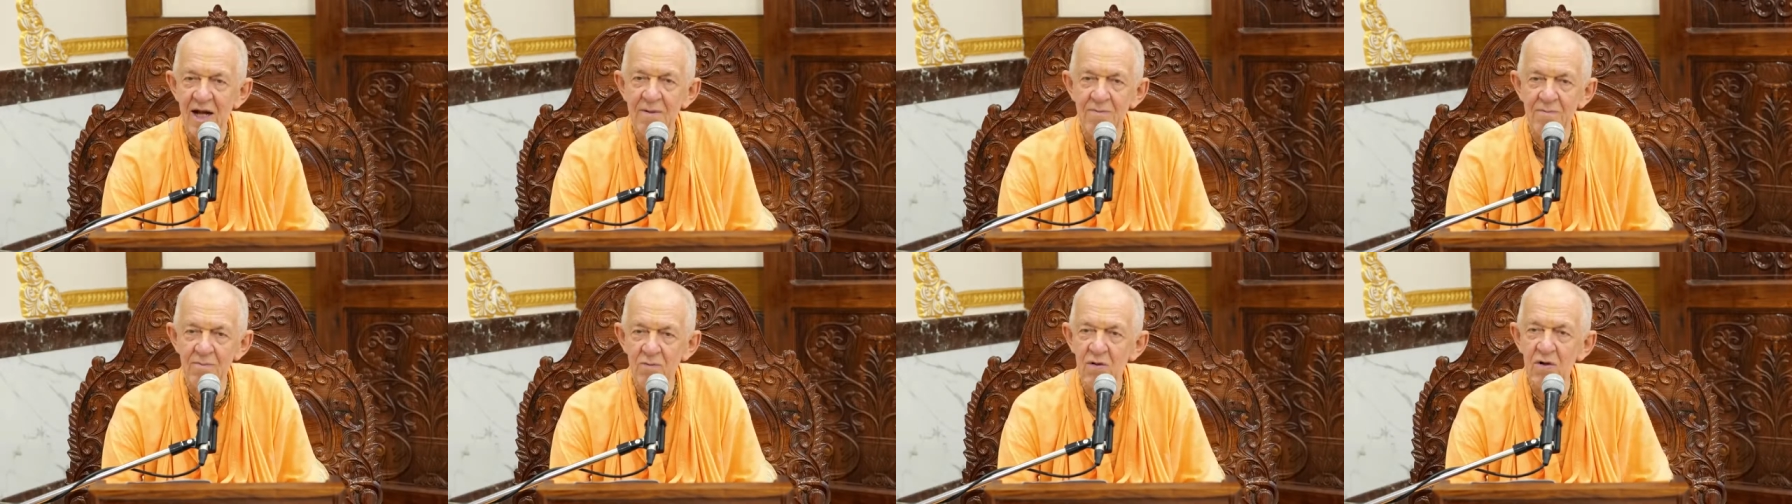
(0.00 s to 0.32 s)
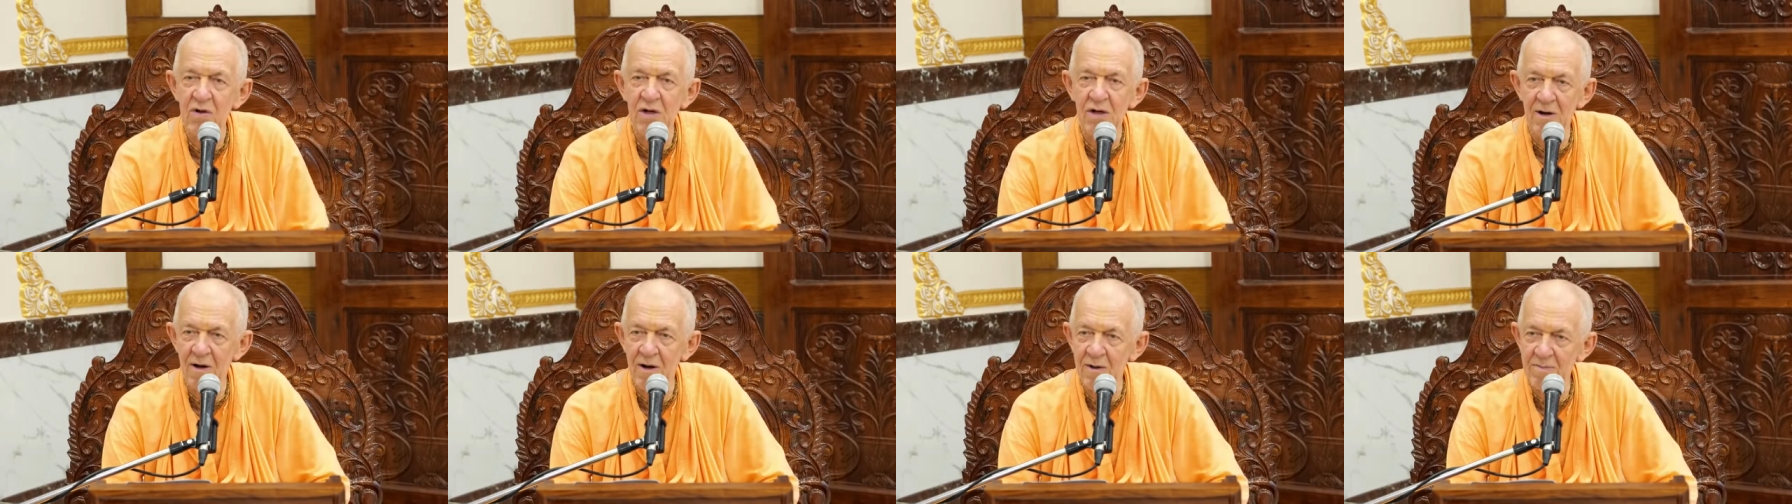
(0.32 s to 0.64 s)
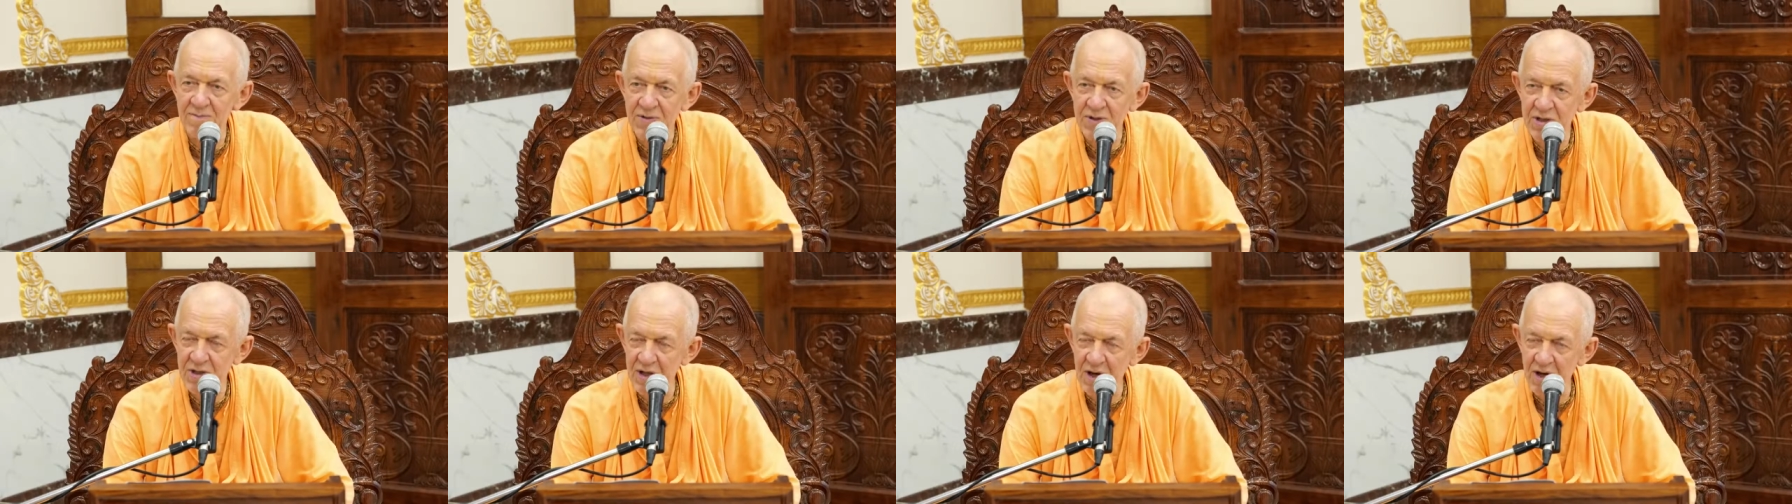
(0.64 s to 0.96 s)
and more
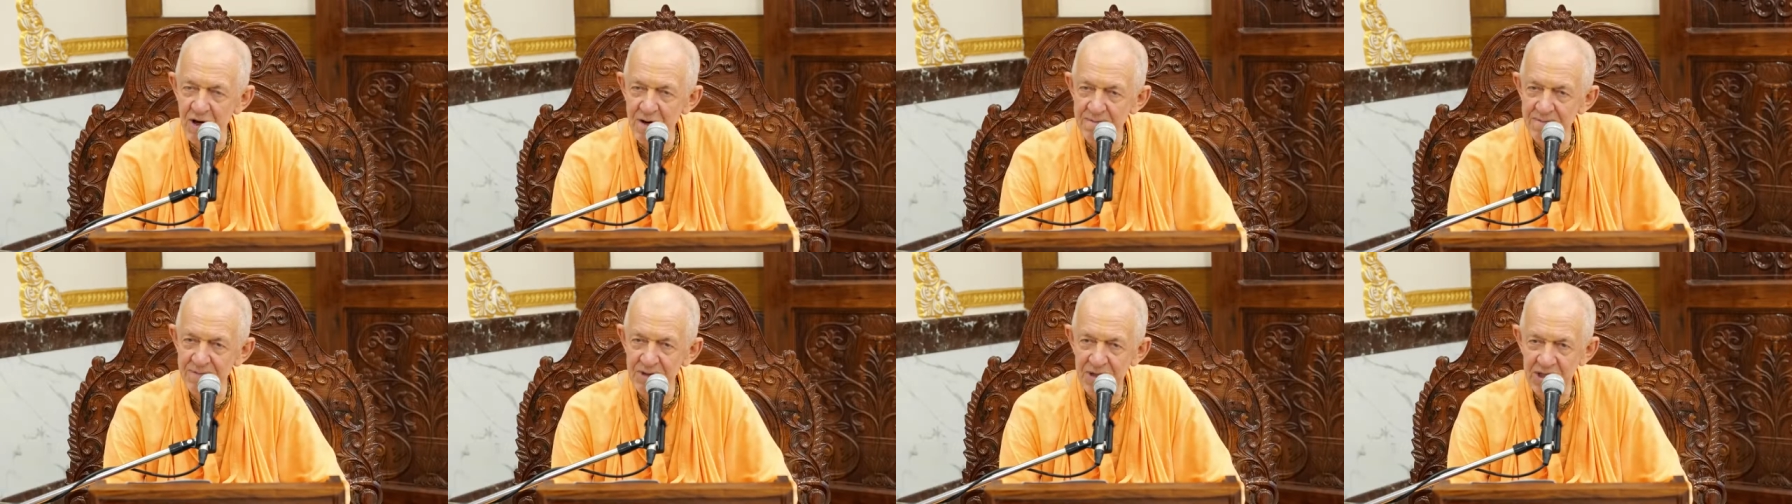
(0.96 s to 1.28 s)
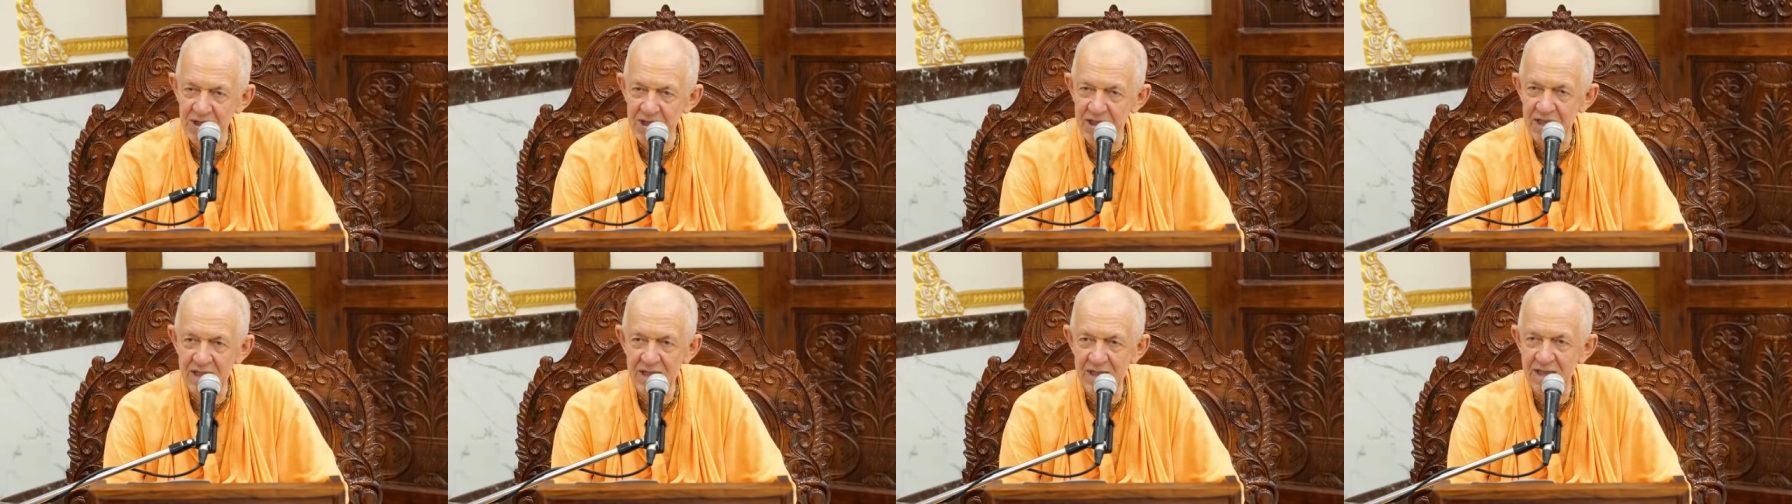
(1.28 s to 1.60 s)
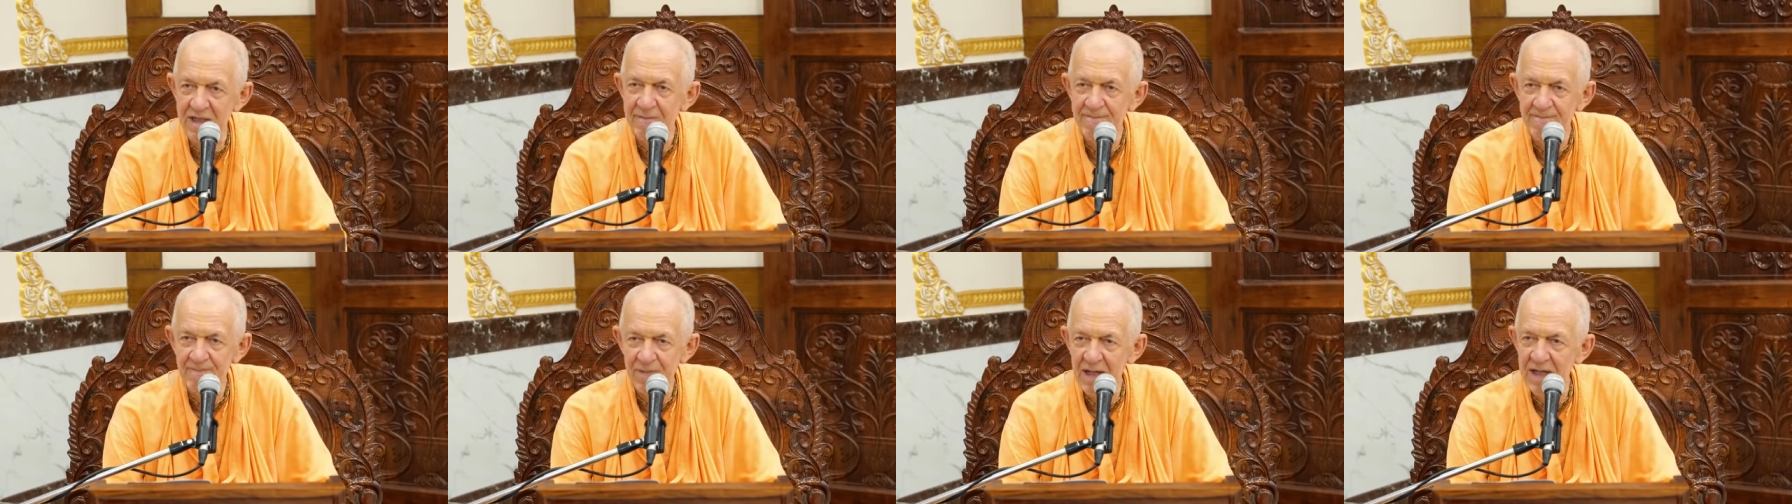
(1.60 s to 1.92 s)

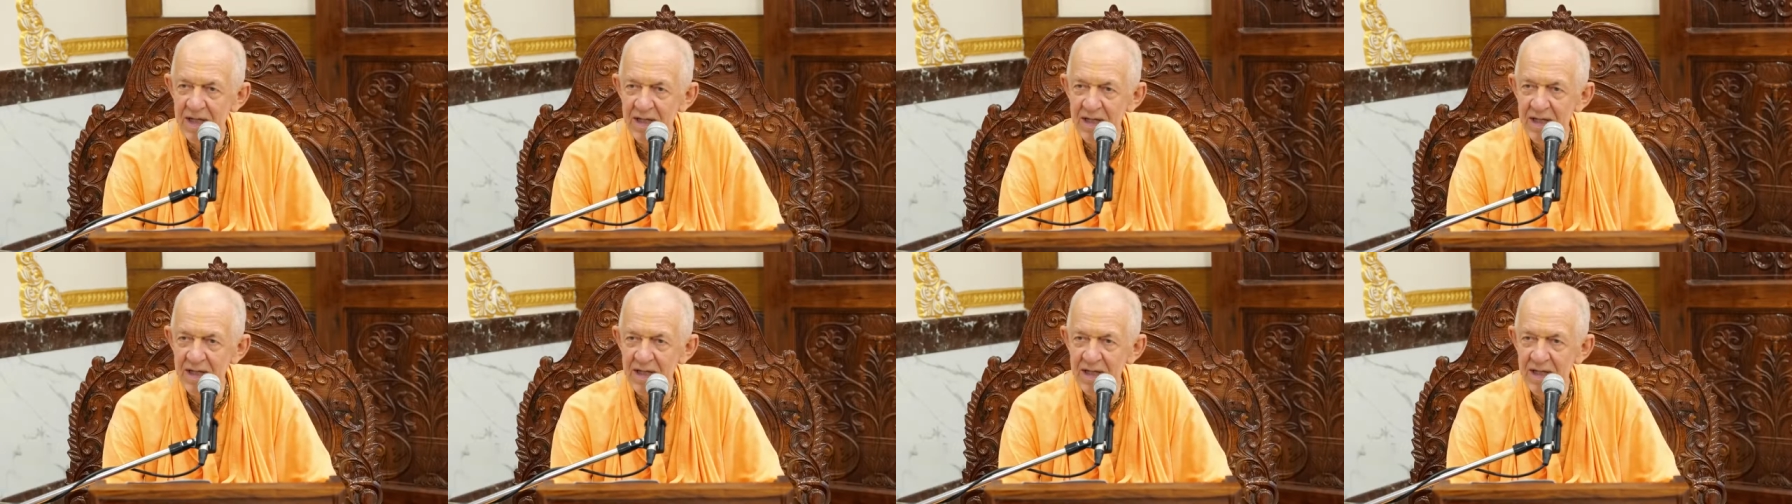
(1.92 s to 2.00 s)
absorption